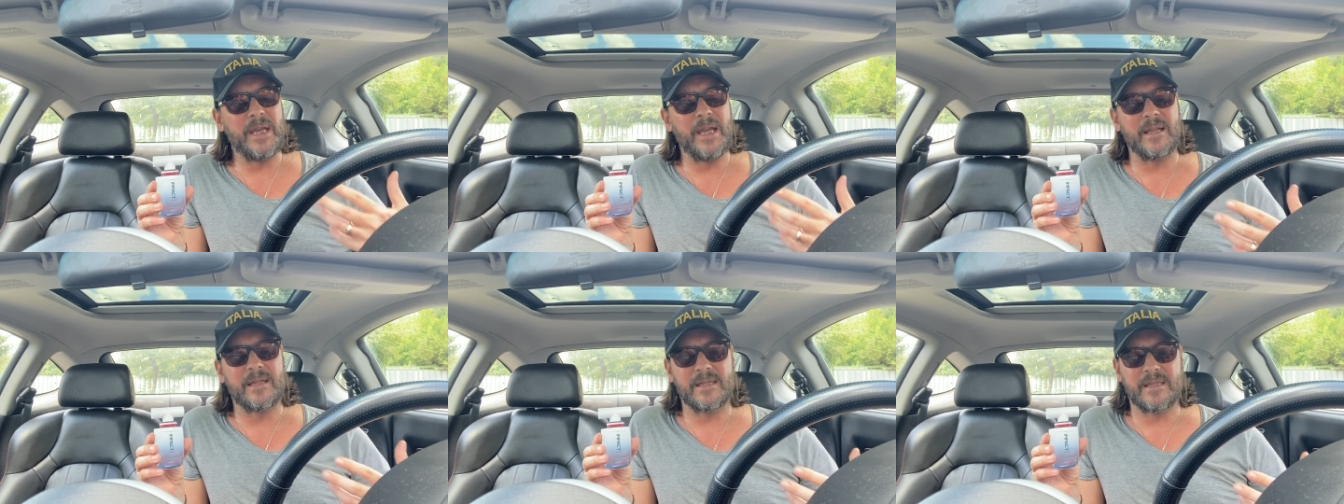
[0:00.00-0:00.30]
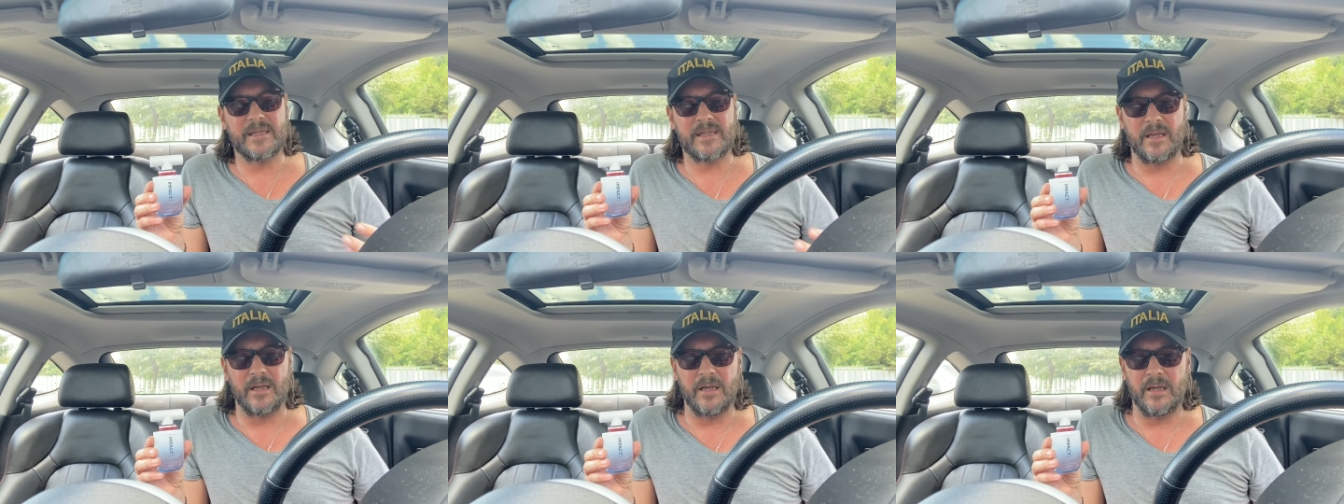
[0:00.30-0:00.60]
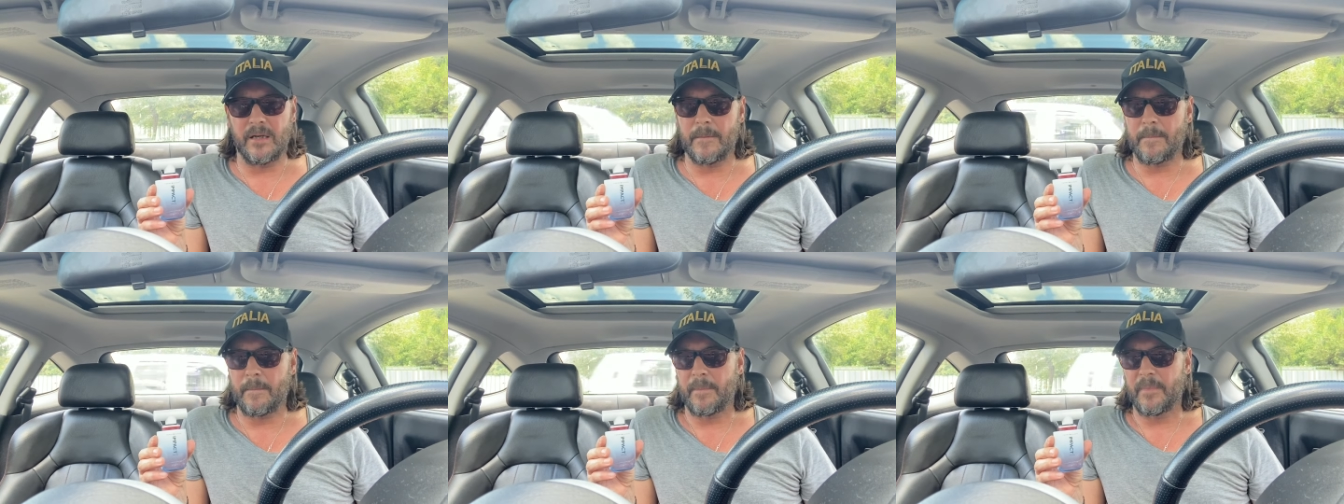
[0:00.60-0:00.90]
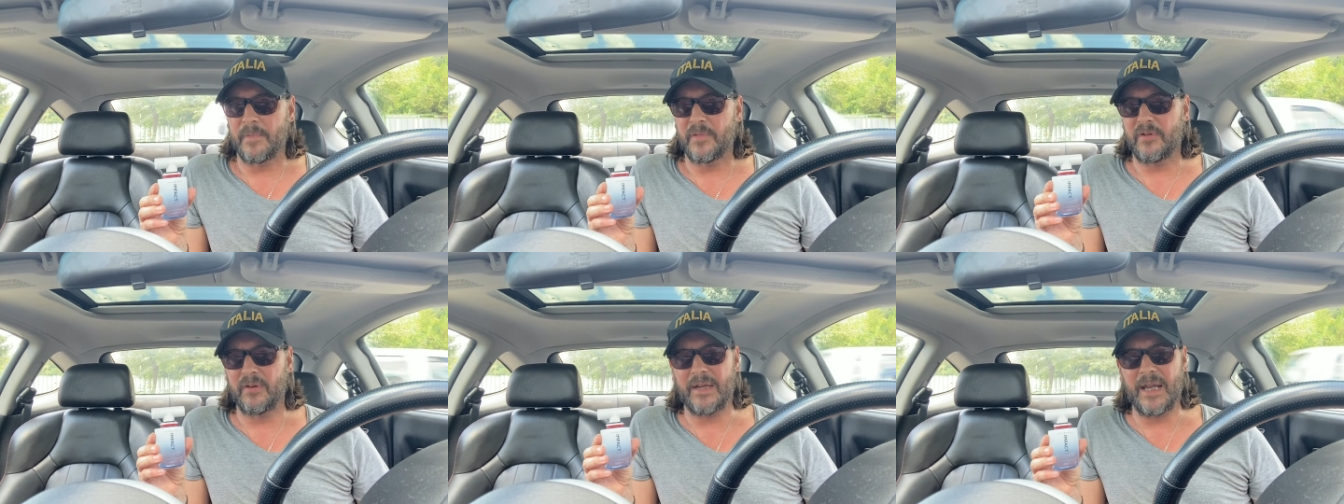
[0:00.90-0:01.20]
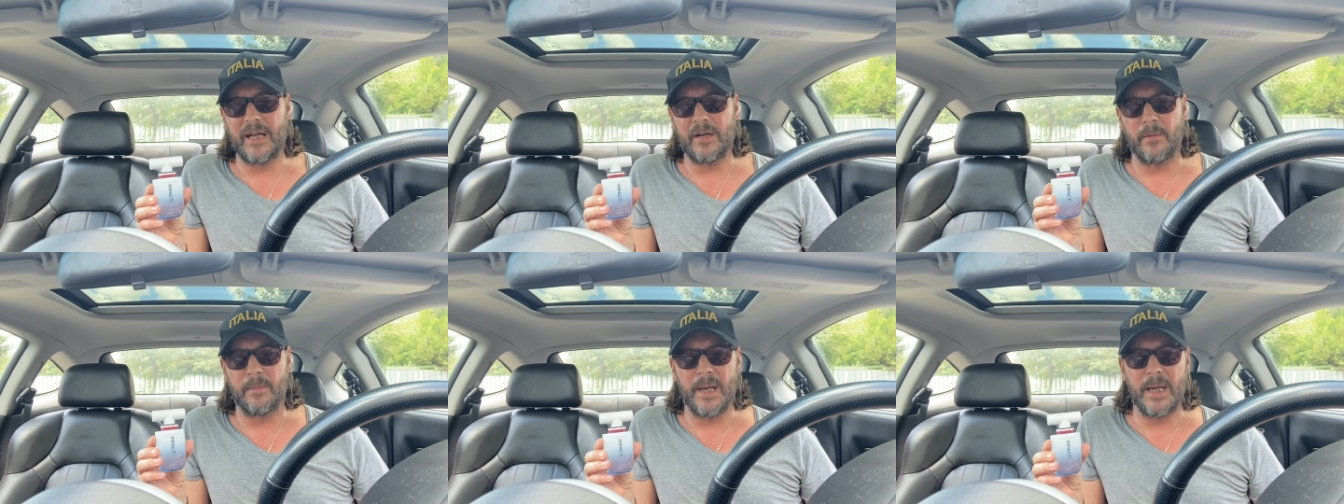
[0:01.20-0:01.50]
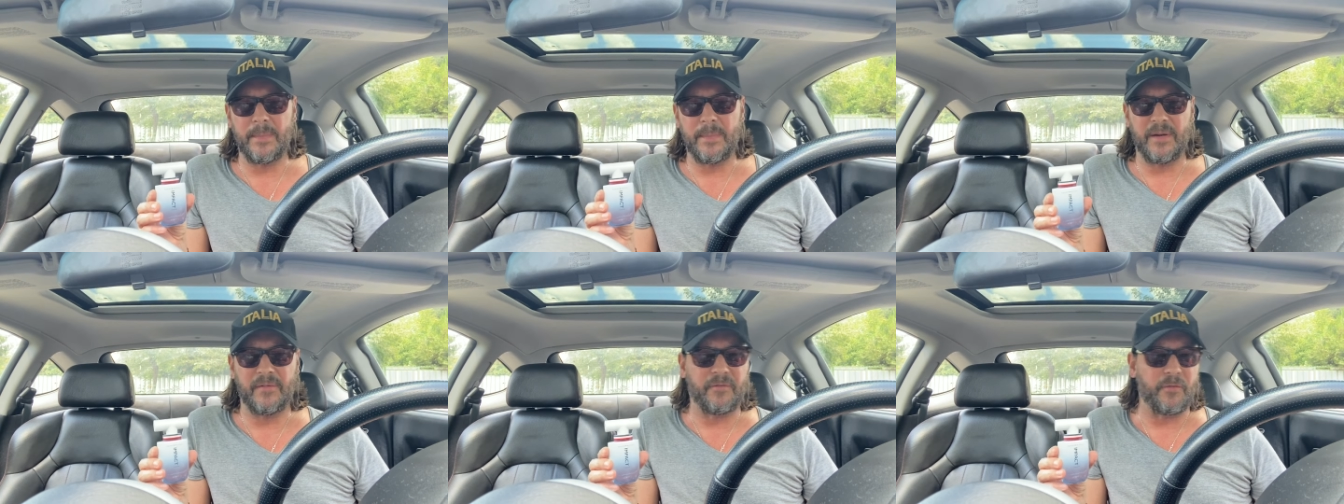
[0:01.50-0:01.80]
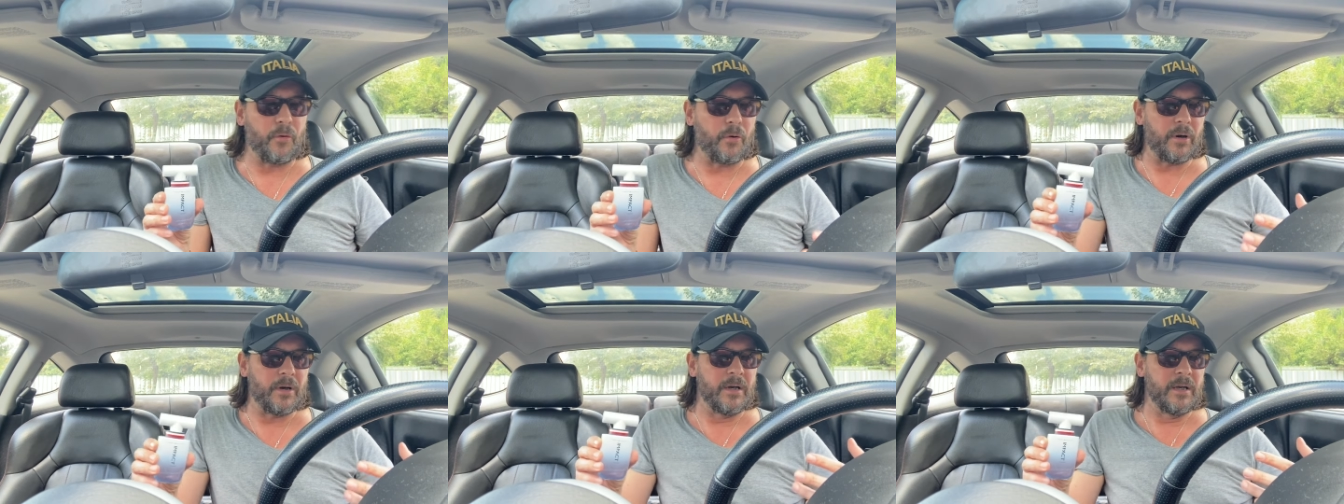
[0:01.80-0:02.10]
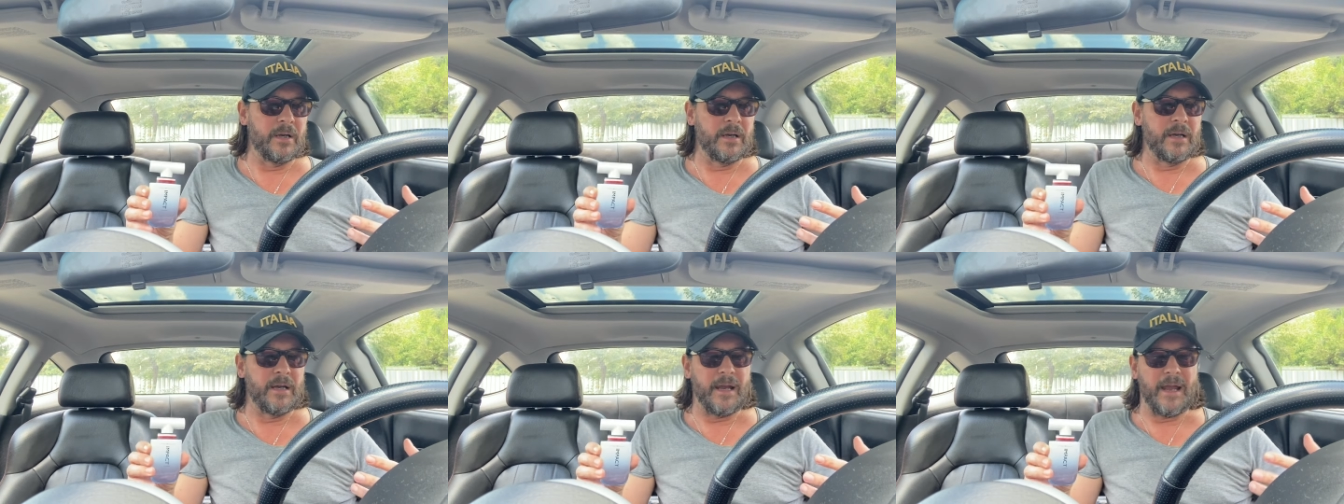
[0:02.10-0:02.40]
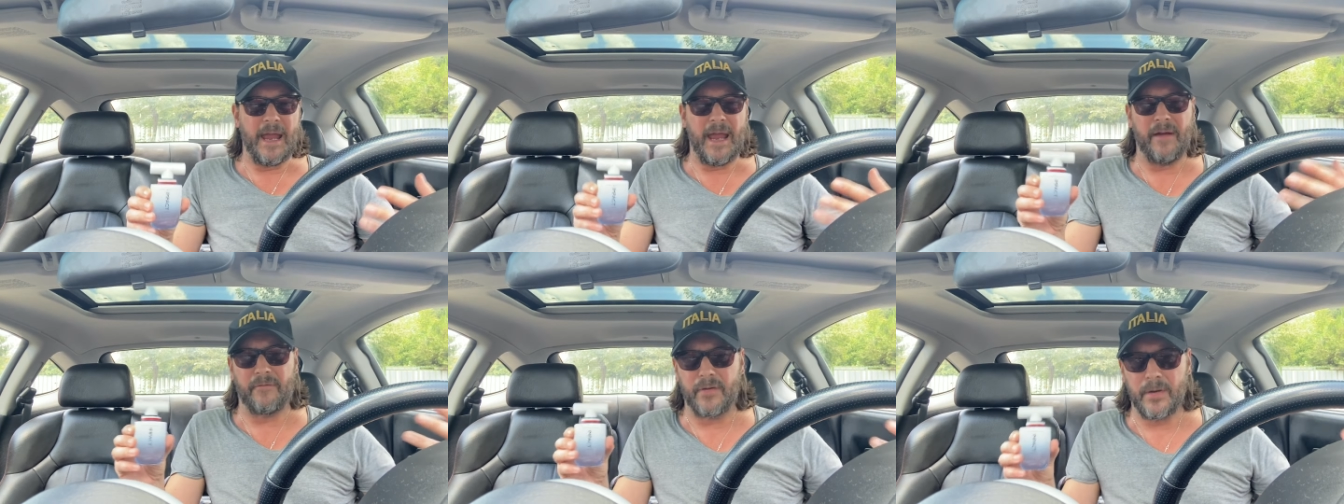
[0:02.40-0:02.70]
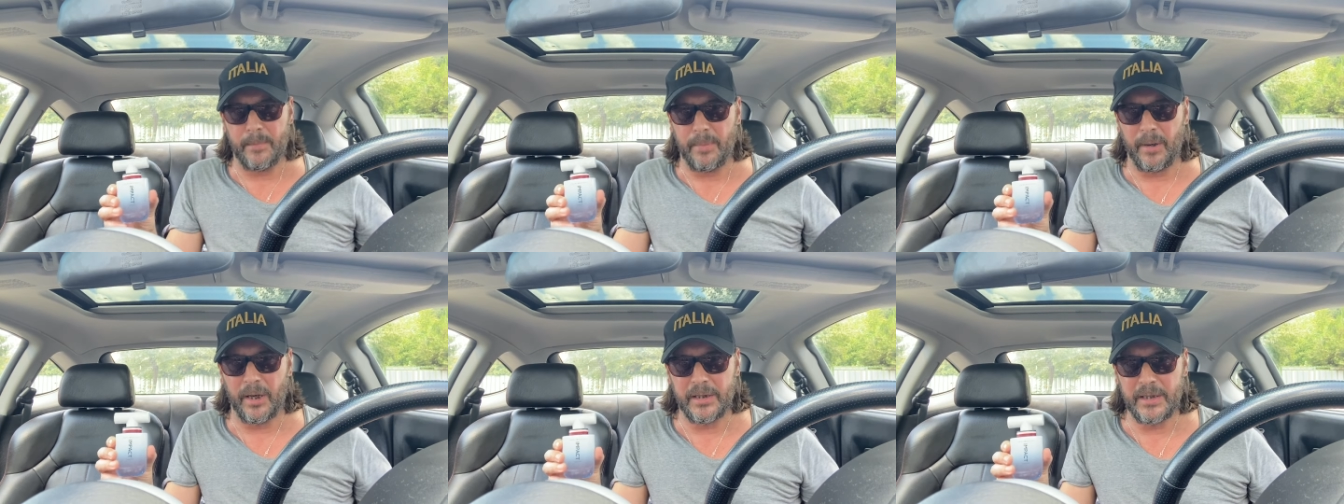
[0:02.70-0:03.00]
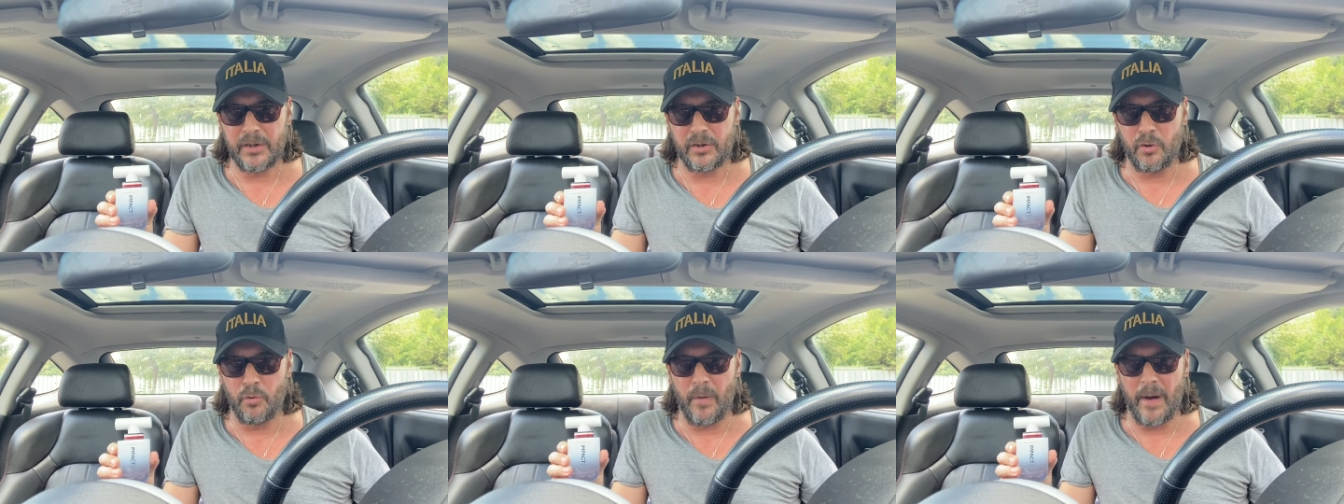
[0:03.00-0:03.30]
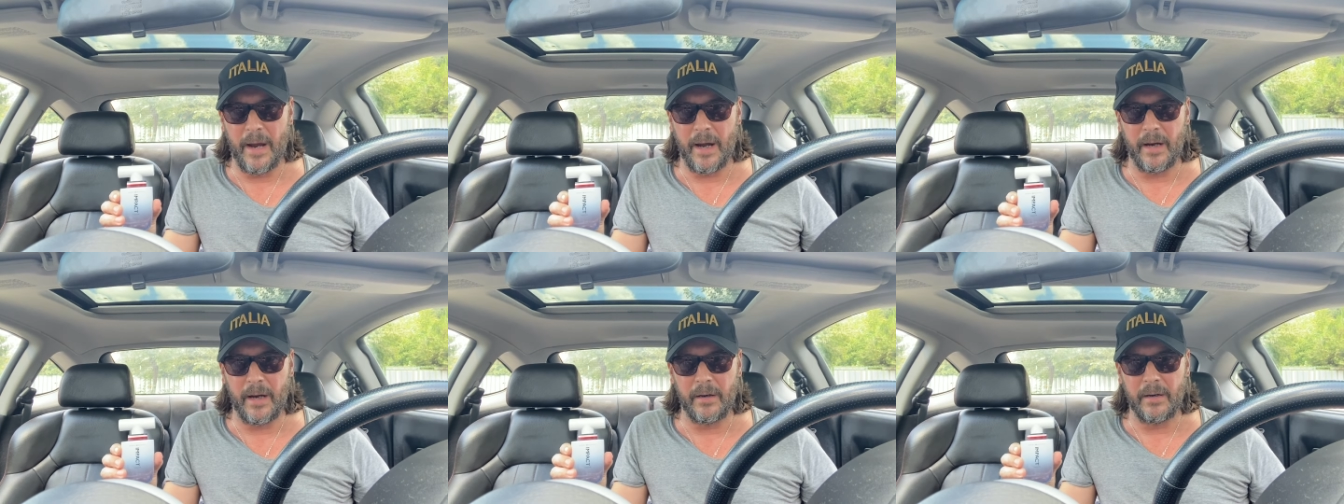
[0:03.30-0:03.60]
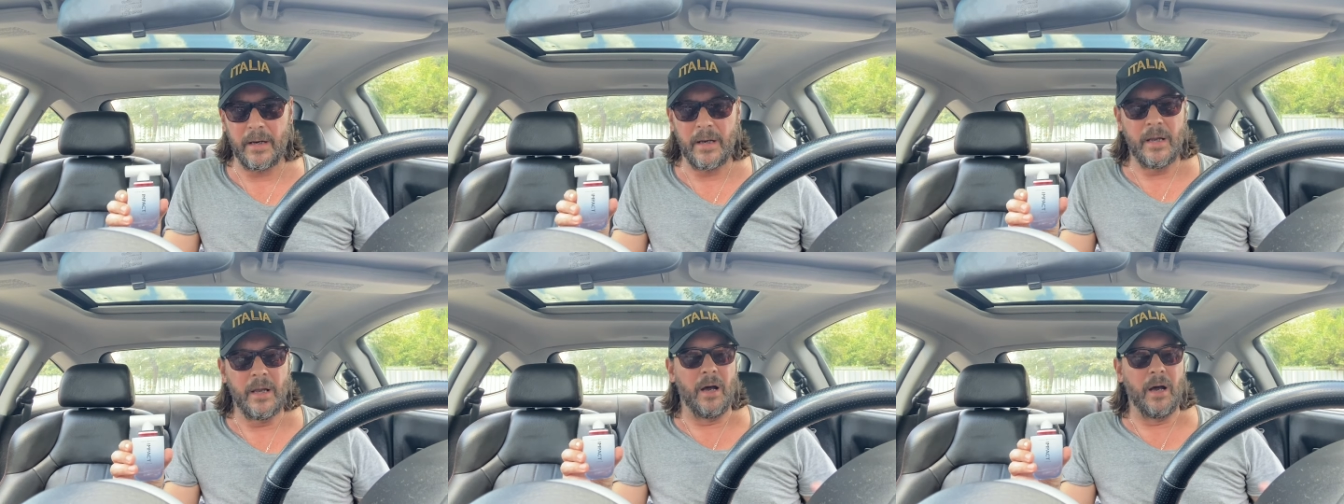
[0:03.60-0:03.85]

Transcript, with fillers: it's um, together, maybe for everybody to wear.